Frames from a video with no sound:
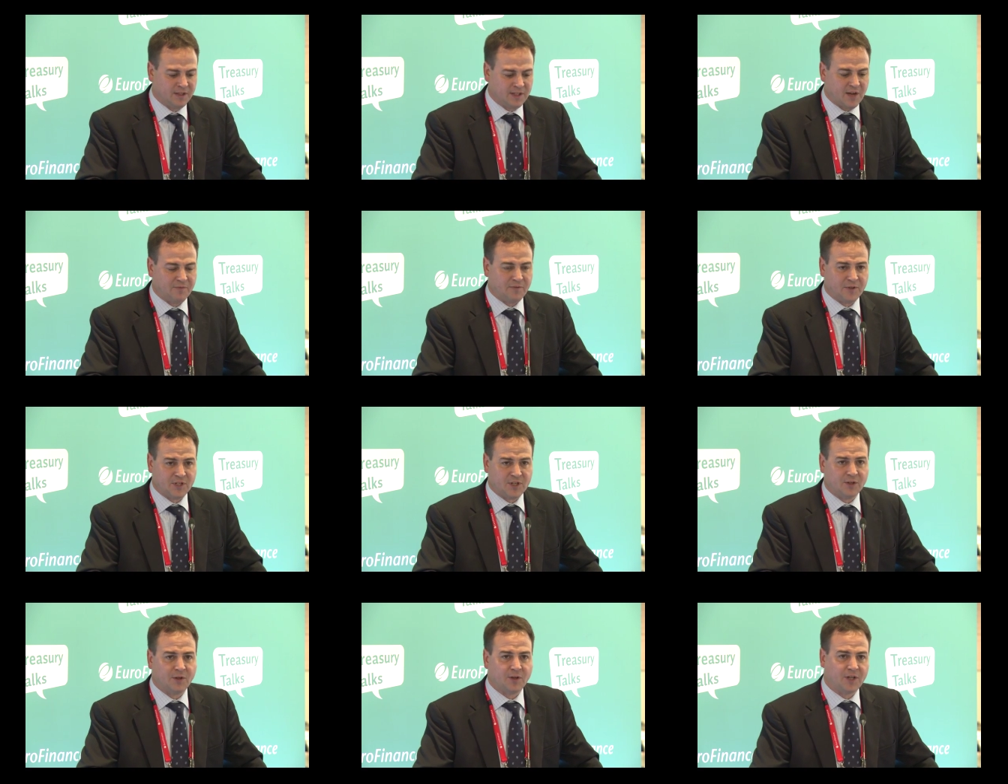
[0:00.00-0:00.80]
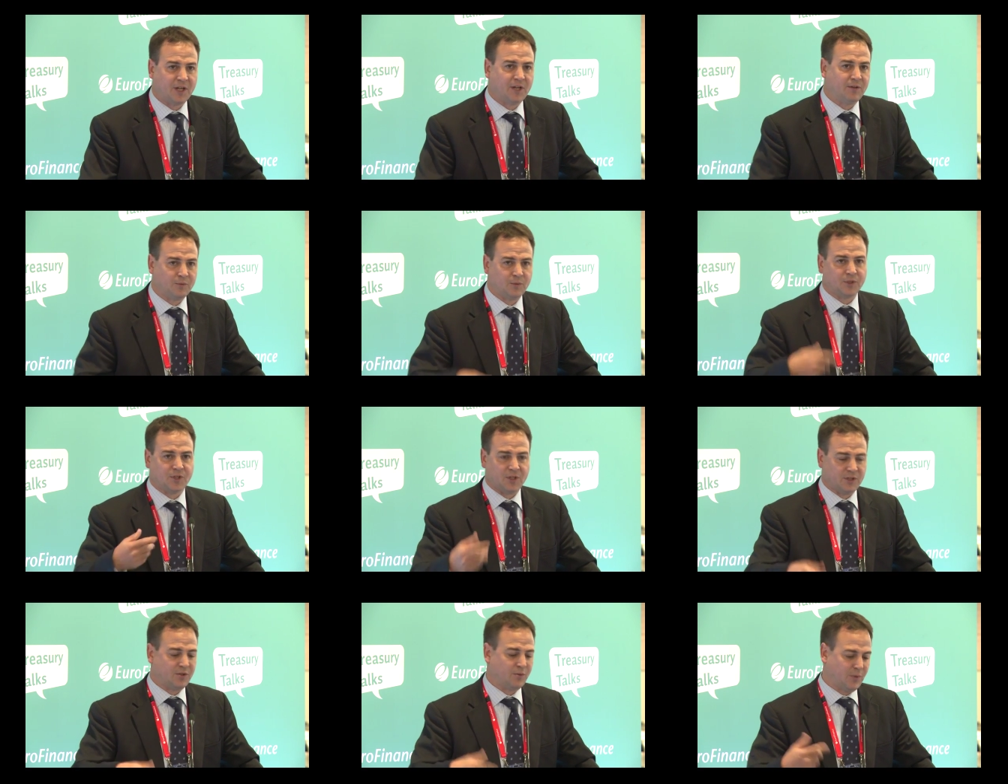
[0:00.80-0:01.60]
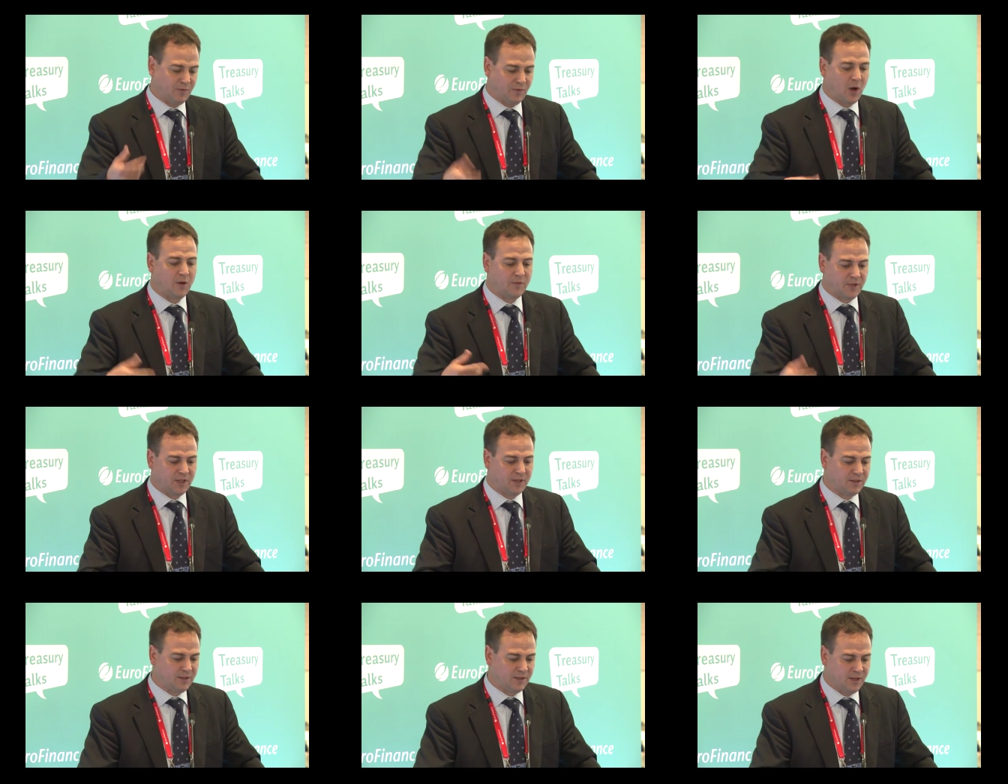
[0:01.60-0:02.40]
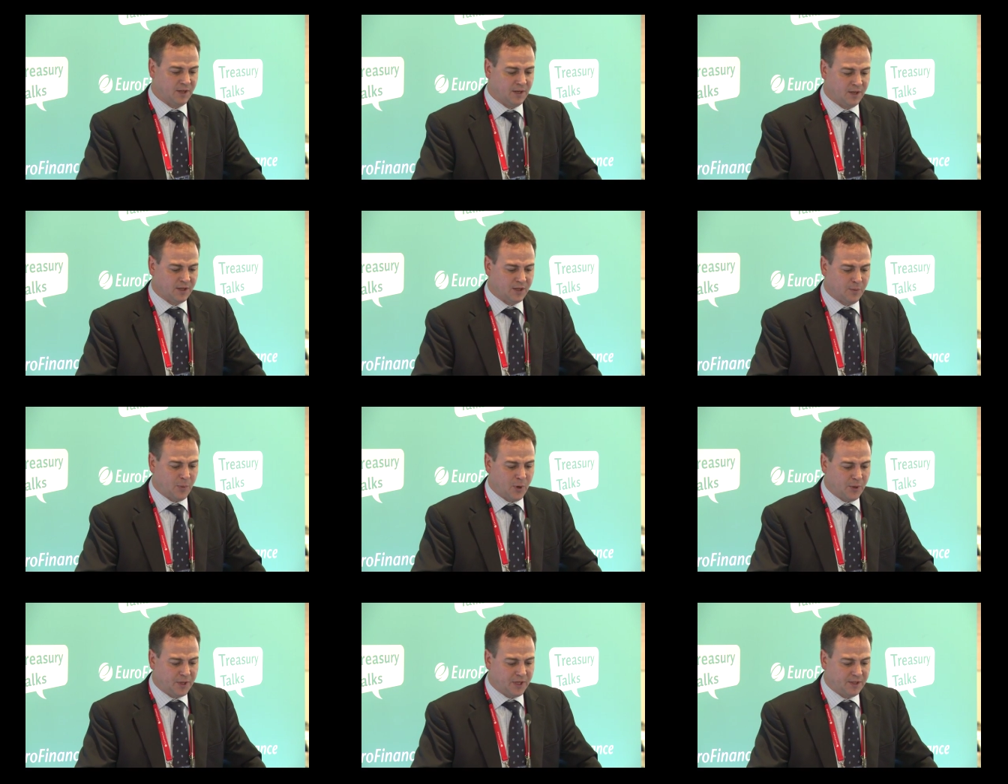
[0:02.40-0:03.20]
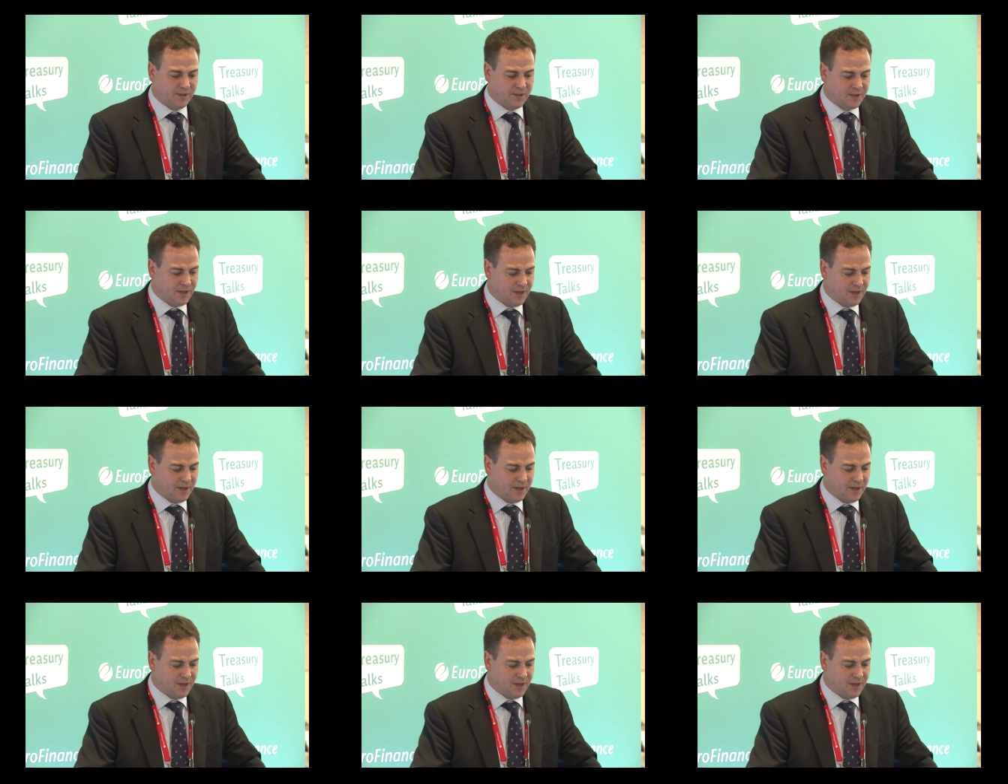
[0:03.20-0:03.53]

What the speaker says: Debt facility, which is the revolving component.